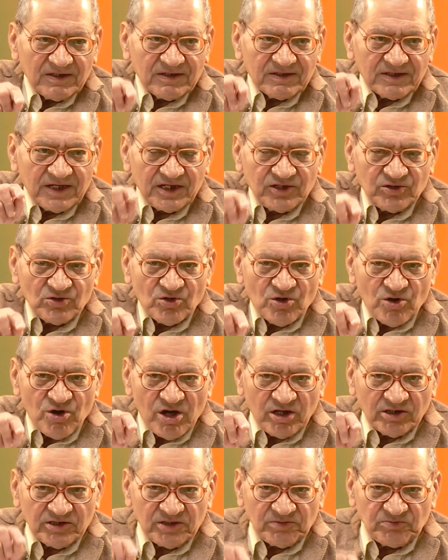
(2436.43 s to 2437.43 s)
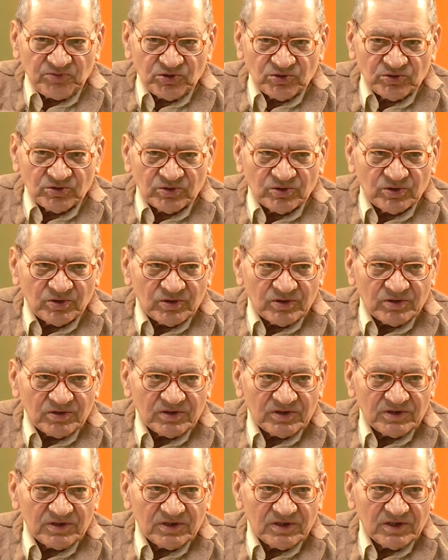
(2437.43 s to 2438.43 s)
then you go on the blue,
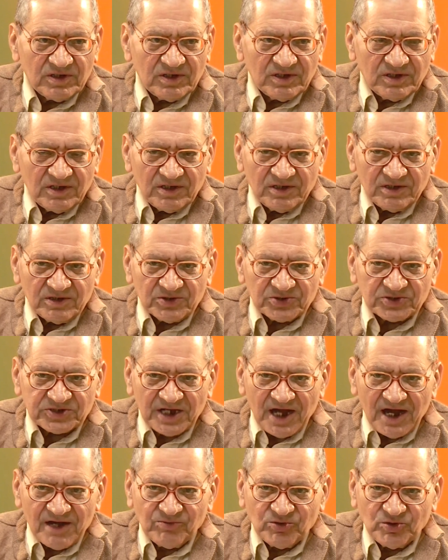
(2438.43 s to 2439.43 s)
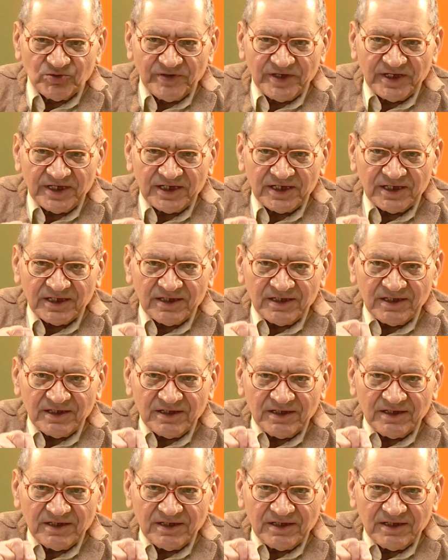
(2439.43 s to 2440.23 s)
you start moving,